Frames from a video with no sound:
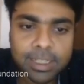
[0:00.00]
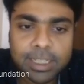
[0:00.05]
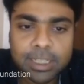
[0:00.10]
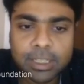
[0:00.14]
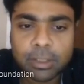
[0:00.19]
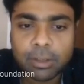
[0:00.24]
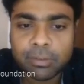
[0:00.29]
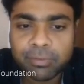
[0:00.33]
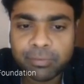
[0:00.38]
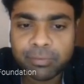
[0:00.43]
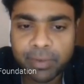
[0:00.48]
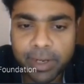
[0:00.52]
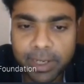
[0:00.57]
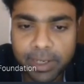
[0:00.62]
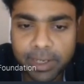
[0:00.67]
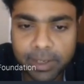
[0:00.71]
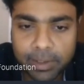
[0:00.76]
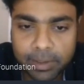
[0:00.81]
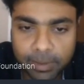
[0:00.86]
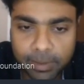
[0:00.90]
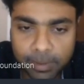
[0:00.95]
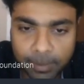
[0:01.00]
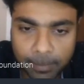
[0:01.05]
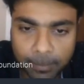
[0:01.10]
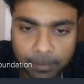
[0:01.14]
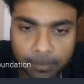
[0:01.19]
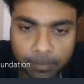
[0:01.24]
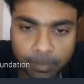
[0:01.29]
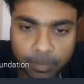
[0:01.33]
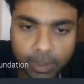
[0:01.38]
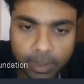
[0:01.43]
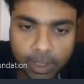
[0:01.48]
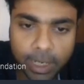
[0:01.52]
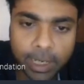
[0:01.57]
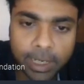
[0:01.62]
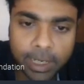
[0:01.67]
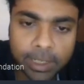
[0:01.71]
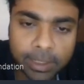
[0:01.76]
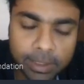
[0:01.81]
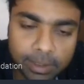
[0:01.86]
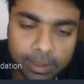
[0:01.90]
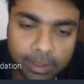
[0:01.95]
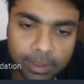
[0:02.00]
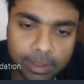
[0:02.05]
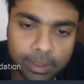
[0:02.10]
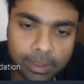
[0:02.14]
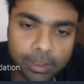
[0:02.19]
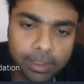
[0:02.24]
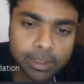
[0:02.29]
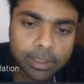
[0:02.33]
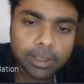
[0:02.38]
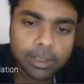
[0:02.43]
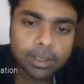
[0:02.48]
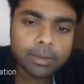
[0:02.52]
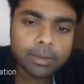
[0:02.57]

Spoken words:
risk of failure and